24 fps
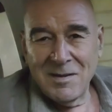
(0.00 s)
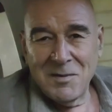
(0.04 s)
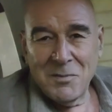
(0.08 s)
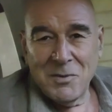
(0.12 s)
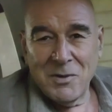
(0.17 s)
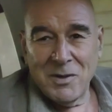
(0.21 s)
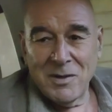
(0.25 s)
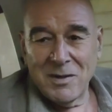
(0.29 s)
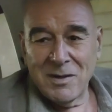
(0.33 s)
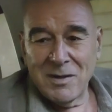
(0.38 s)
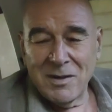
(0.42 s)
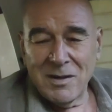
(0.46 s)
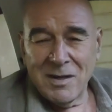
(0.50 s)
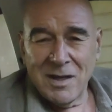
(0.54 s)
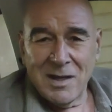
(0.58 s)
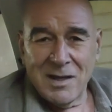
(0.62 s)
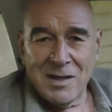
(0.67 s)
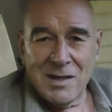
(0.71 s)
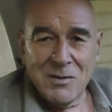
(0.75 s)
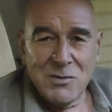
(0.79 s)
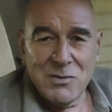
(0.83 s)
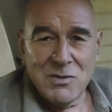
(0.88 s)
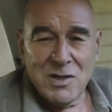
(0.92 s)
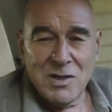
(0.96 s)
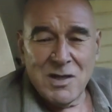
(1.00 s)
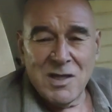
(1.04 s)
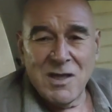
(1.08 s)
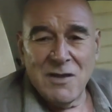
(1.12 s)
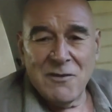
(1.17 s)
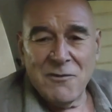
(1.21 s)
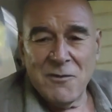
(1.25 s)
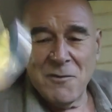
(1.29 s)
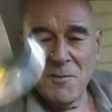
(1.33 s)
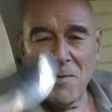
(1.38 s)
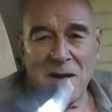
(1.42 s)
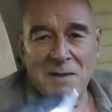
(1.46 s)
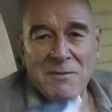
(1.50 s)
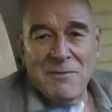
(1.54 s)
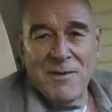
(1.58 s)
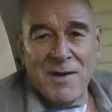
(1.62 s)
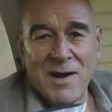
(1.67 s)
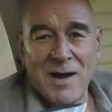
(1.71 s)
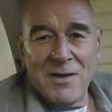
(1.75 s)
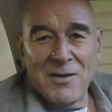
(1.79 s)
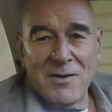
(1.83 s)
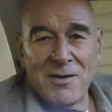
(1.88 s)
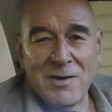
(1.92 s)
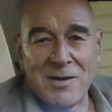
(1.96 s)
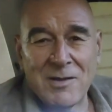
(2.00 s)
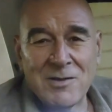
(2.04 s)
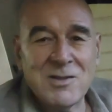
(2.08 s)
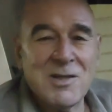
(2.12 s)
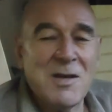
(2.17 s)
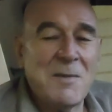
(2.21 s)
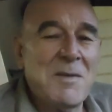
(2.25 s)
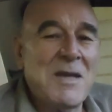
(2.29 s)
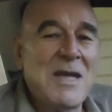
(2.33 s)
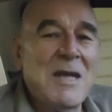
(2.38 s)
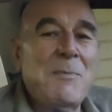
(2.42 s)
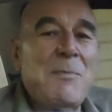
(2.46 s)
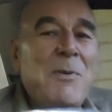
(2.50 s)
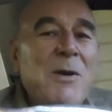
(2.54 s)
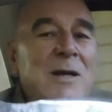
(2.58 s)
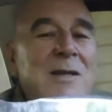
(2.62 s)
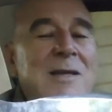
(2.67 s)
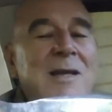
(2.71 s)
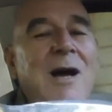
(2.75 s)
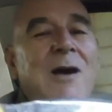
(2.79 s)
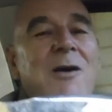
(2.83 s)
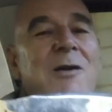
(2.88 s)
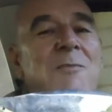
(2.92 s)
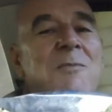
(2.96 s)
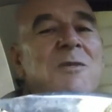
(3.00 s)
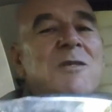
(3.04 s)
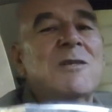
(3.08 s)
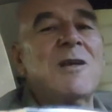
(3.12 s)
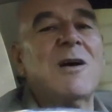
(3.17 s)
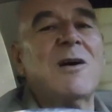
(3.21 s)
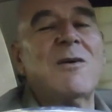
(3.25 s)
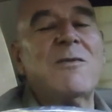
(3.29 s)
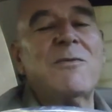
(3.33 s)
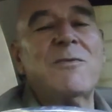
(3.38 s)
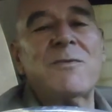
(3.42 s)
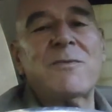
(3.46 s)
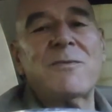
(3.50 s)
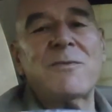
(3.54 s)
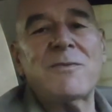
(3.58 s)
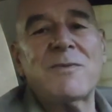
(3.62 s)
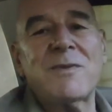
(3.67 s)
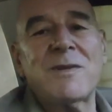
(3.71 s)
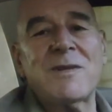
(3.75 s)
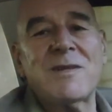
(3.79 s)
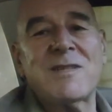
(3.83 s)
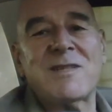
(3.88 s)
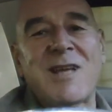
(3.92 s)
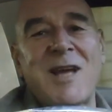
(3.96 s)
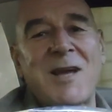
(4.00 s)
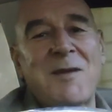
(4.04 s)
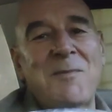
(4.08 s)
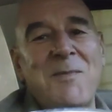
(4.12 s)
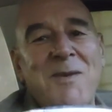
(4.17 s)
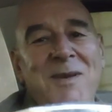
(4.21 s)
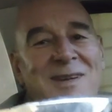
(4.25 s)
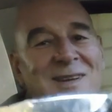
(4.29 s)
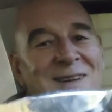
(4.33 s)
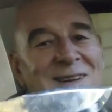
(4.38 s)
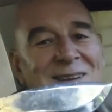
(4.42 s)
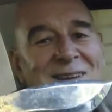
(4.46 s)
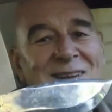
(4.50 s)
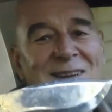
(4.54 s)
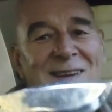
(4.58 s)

But again, it was a gift from my father, and it's something he picked out himself to send me.